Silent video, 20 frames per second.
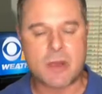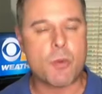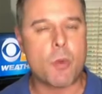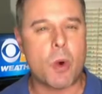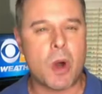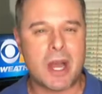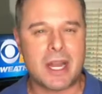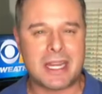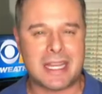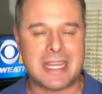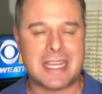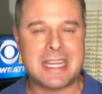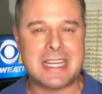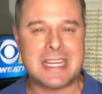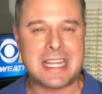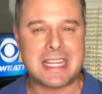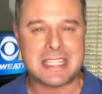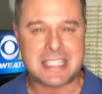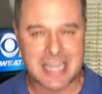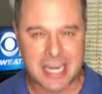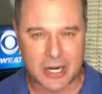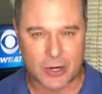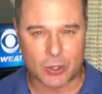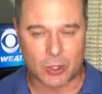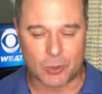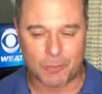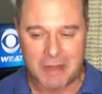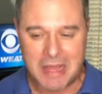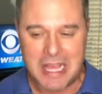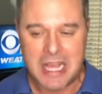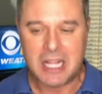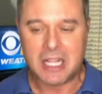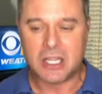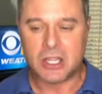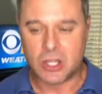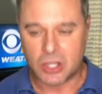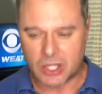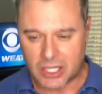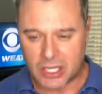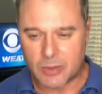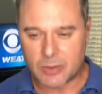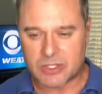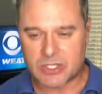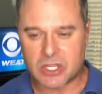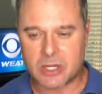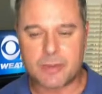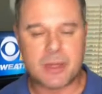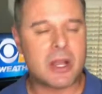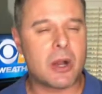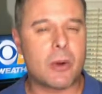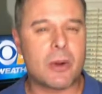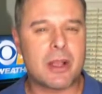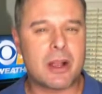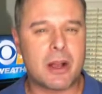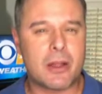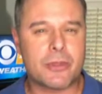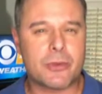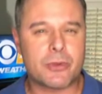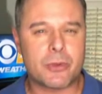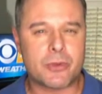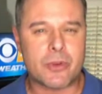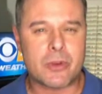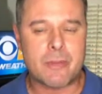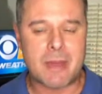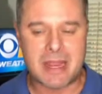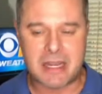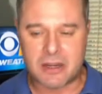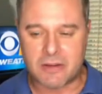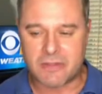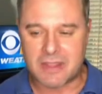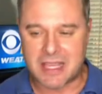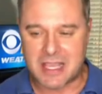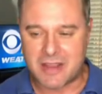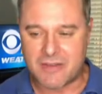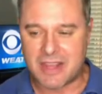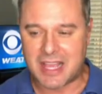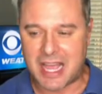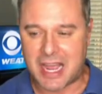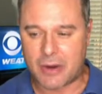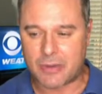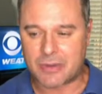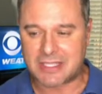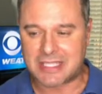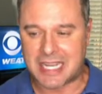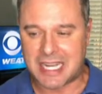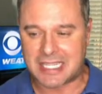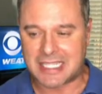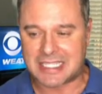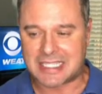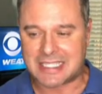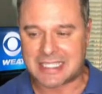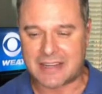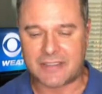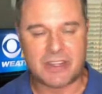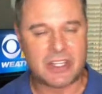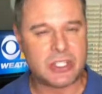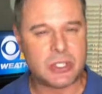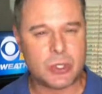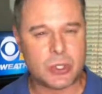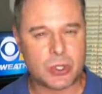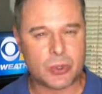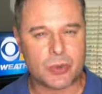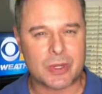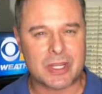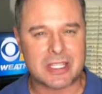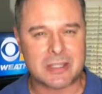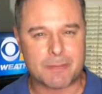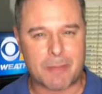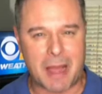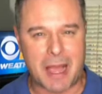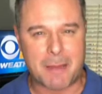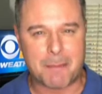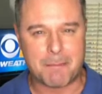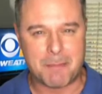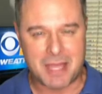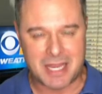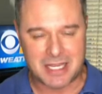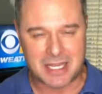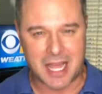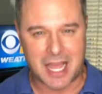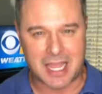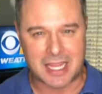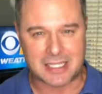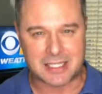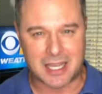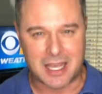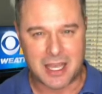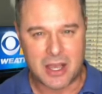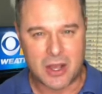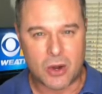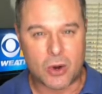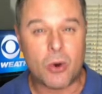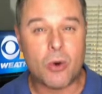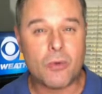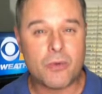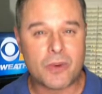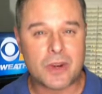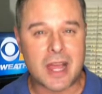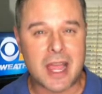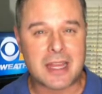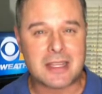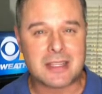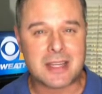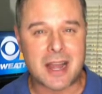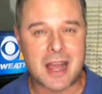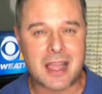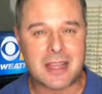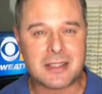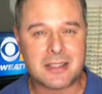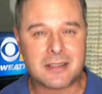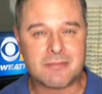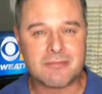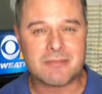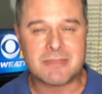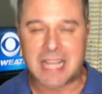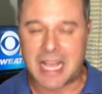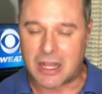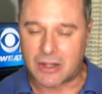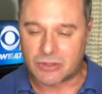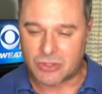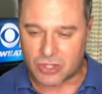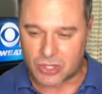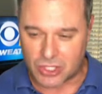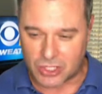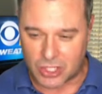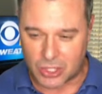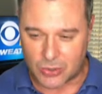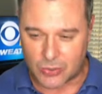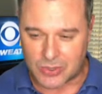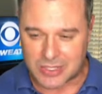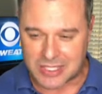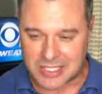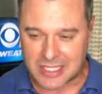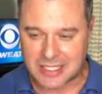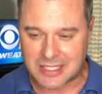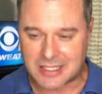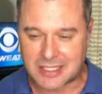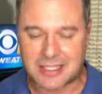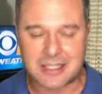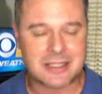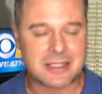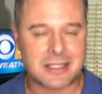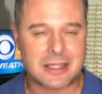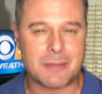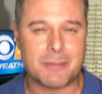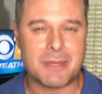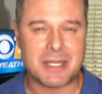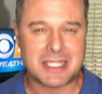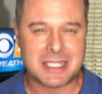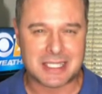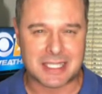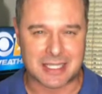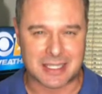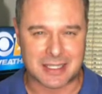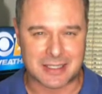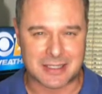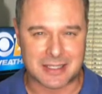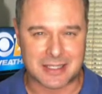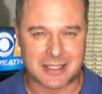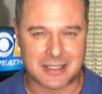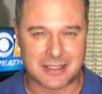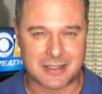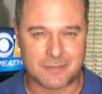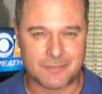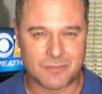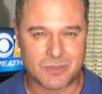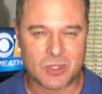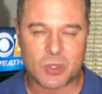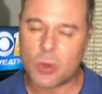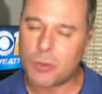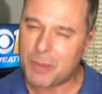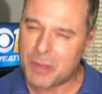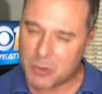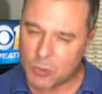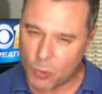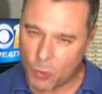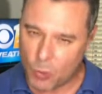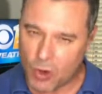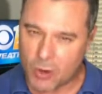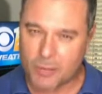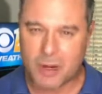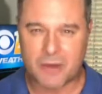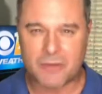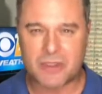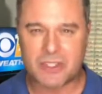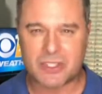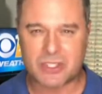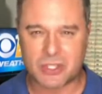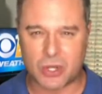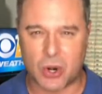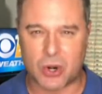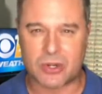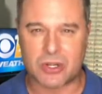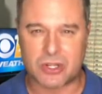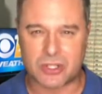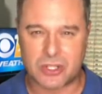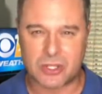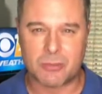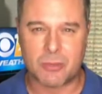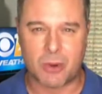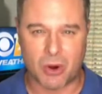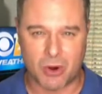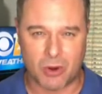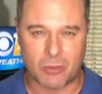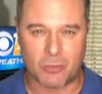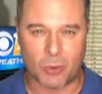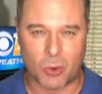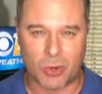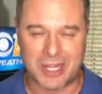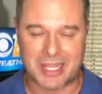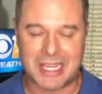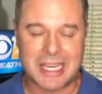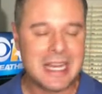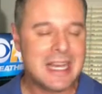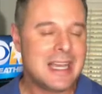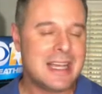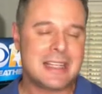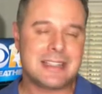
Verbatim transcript: 81 in Terrell. Looking at what's going to be going on through the remainder of the evening hours, down to 72 degrees by midnight. Overnight tonight, down to the low 60s to the mid 60s. So a bit warmer of a start tomorrow morning.